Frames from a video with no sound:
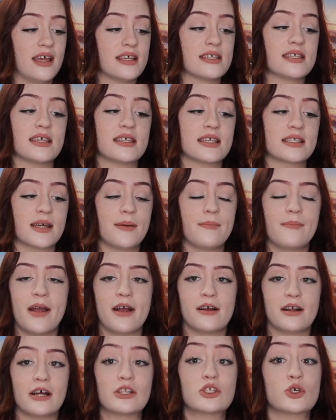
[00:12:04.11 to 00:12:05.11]
It says it's
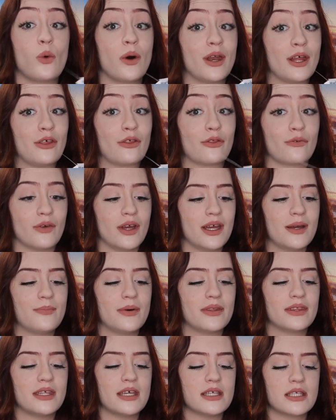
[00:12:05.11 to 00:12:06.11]
compared at 23,
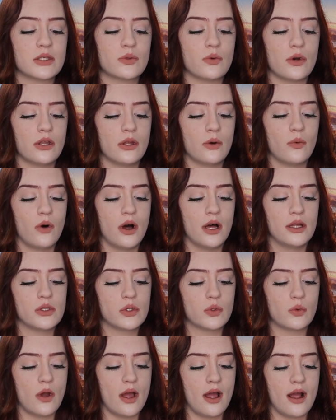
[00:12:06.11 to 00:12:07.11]
but this is one of the
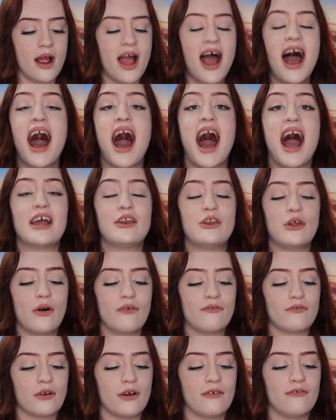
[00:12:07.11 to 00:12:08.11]
ones where I
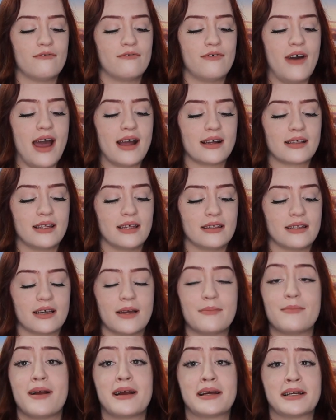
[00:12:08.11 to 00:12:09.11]
know for a fact that the
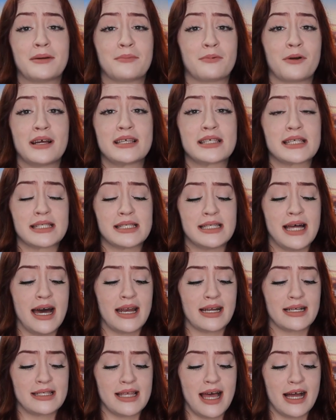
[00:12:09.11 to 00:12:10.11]
compared at price is
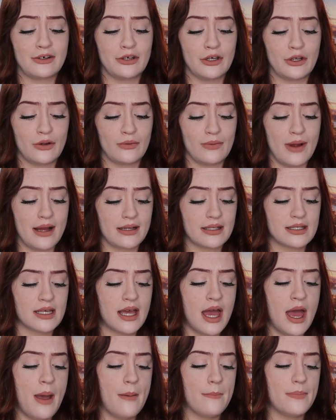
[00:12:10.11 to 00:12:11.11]
not exactly correct
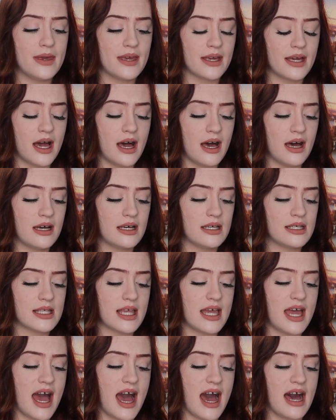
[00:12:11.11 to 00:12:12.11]
because
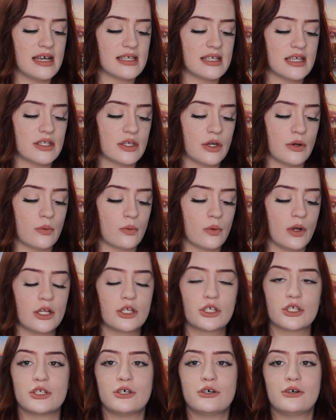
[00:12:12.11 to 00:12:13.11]
it has its
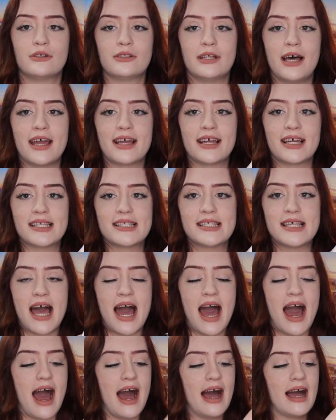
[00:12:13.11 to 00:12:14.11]
original like
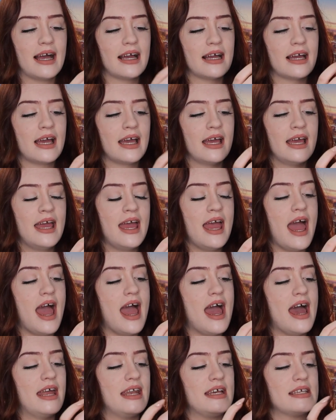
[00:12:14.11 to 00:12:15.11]
tag
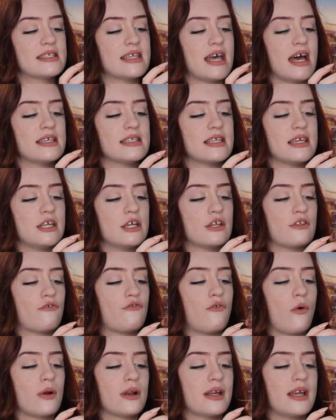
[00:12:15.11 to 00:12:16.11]
and it says it is
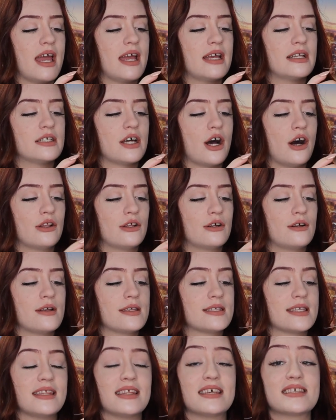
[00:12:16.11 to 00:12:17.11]

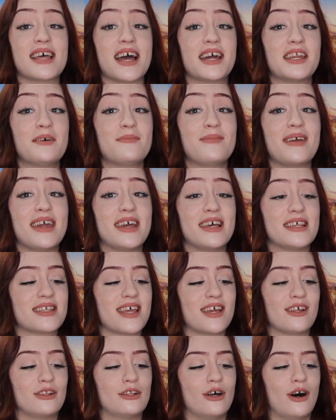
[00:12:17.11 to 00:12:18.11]
$48 and this item is
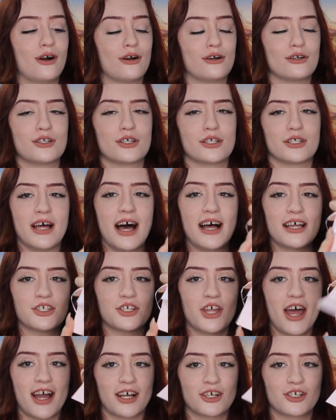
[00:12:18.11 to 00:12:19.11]
a large
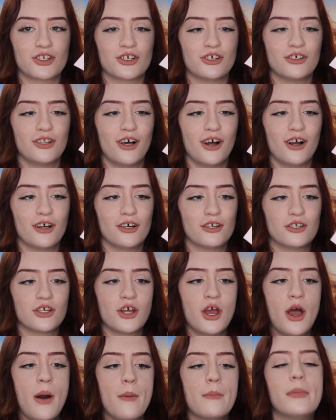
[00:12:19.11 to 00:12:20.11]
slash extra large
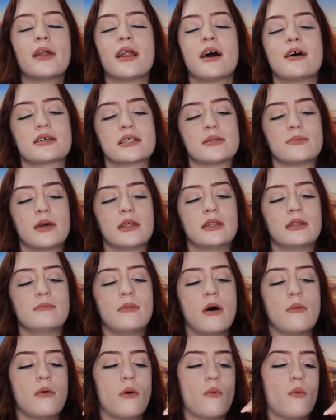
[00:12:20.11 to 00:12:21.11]
but I'll explain the
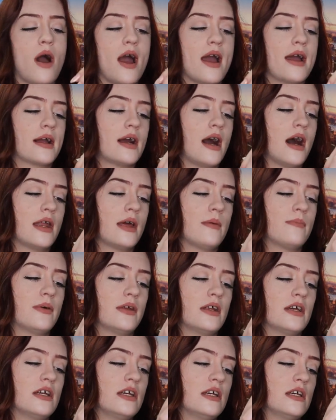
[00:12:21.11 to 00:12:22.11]
moment why I got it
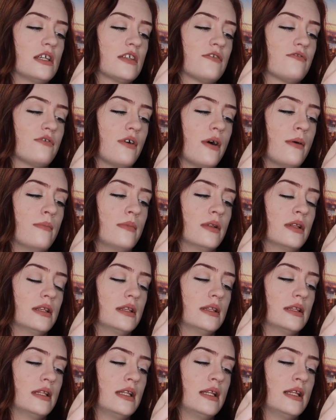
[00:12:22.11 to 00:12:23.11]
but it is
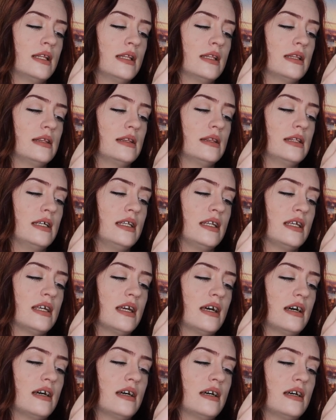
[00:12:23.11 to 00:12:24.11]
from
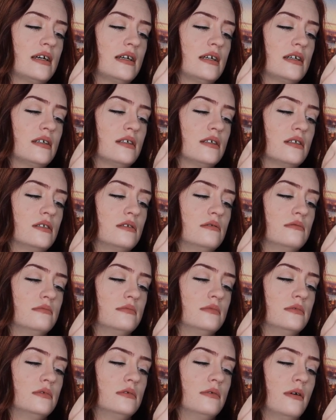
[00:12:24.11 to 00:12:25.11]
Linea
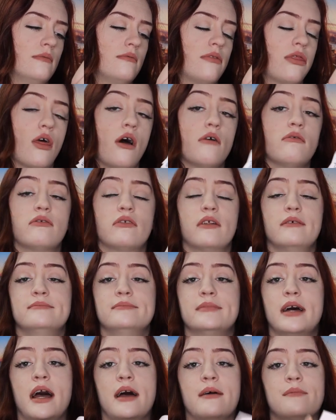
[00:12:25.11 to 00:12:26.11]

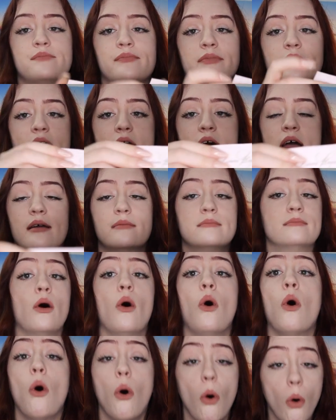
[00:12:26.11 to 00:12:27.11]
I am
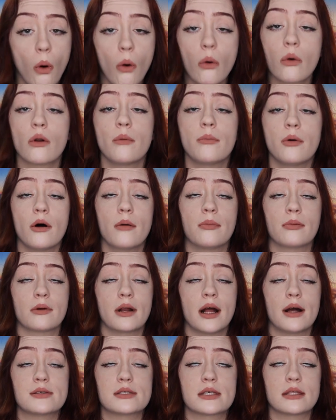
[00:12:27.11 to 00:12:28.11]
horrible at
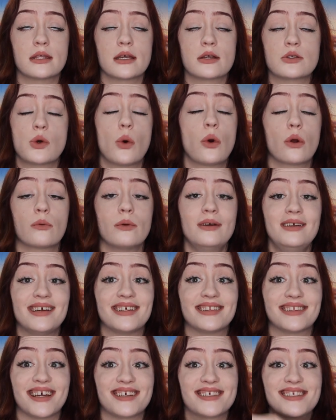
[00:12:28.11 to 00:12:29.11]
pronouncing things or
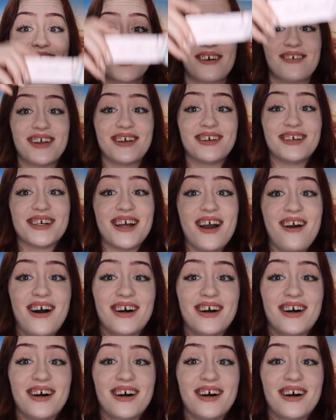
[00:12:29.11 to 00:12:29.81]
reading things so here you go